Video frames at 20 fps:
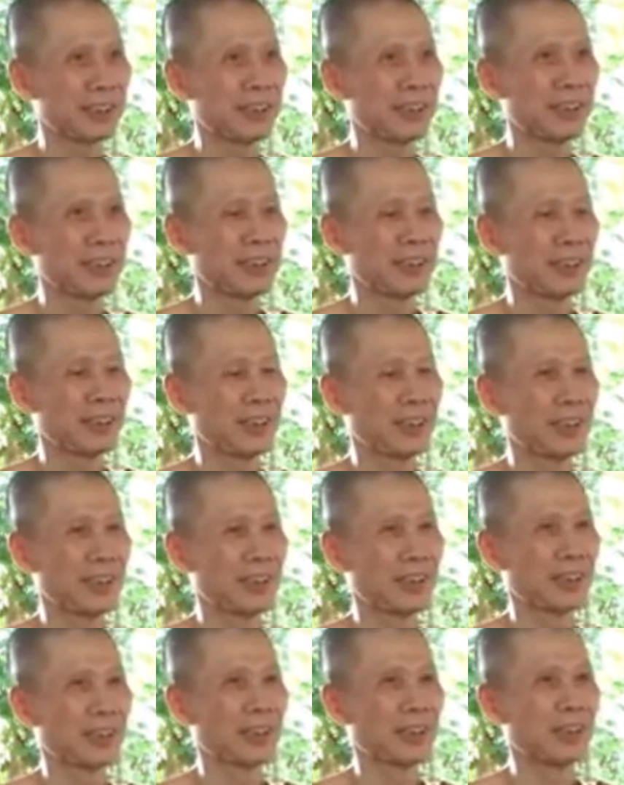When you have
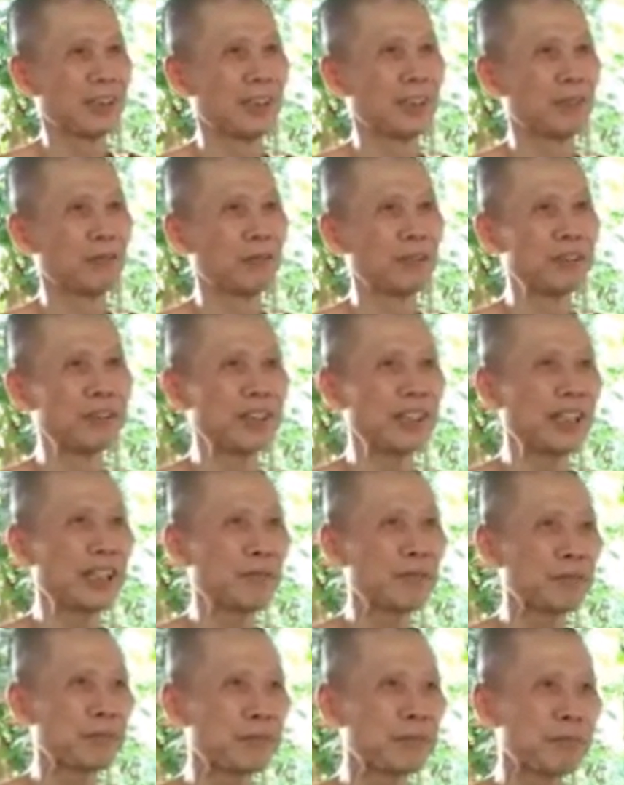free
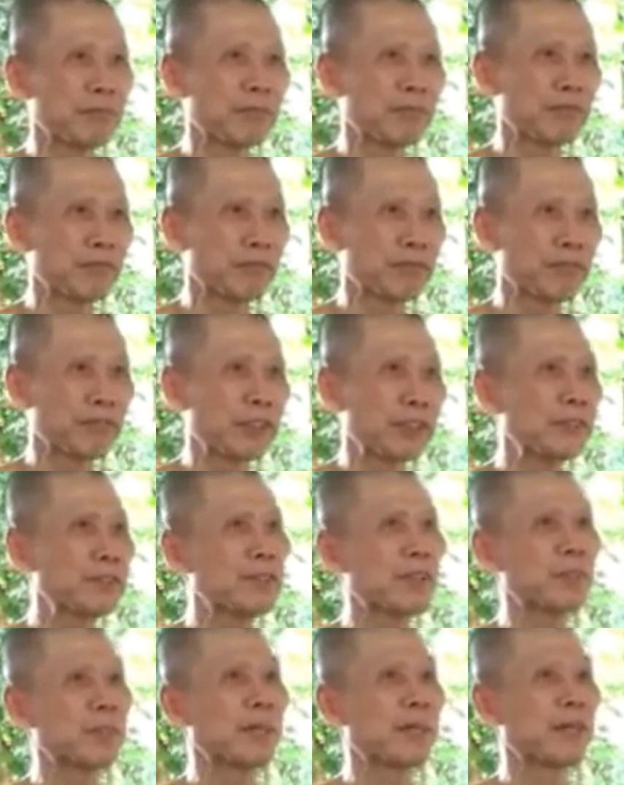from every form of
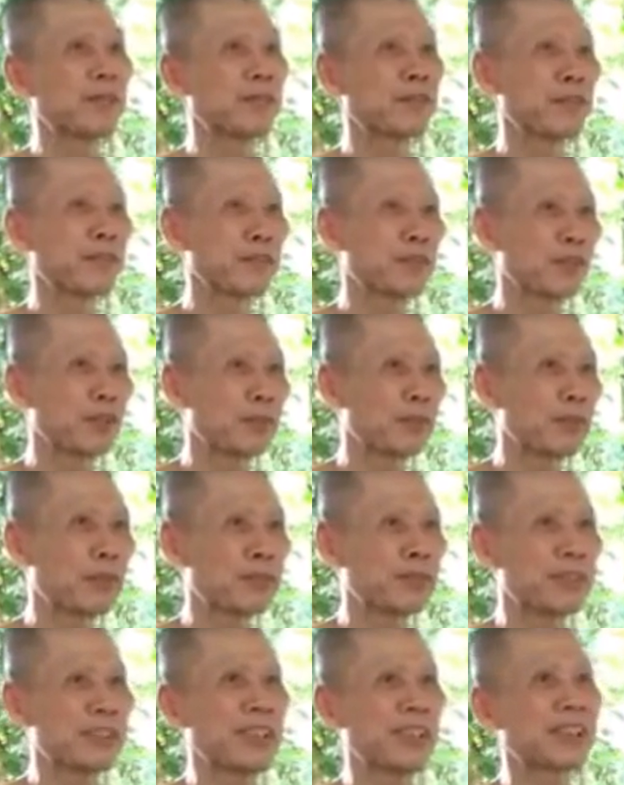addiction, then you
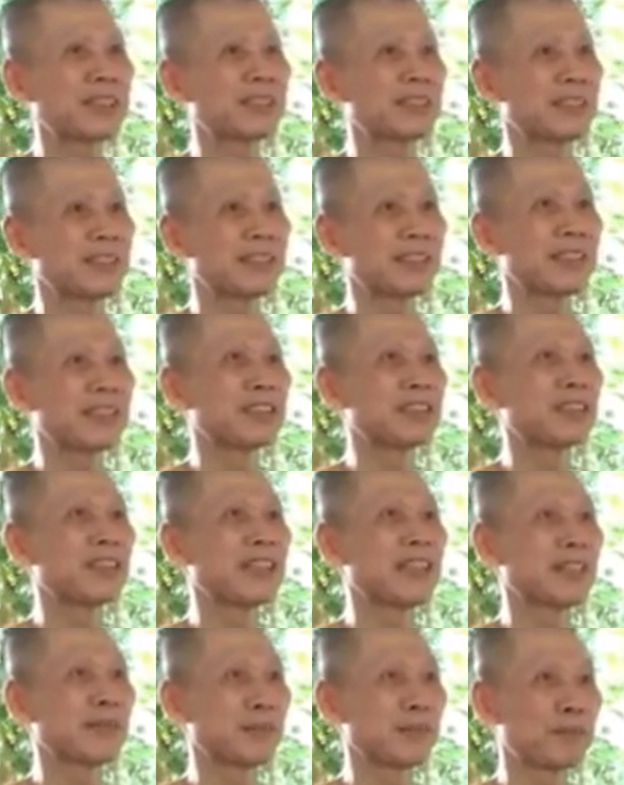have
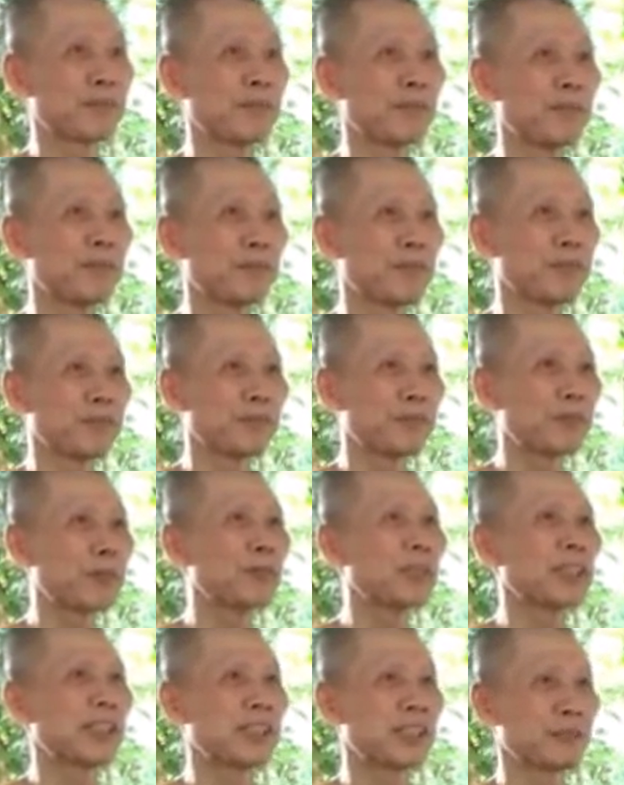fully realized
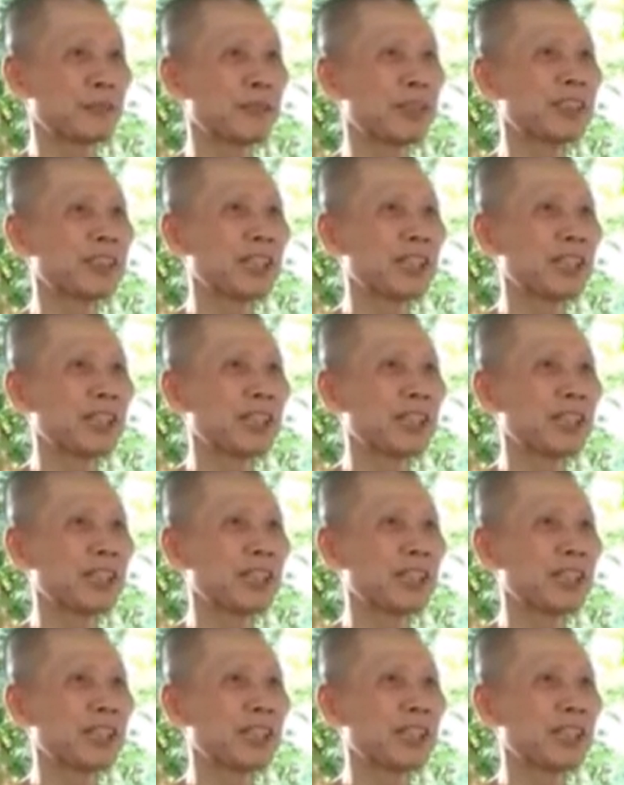Nibbana.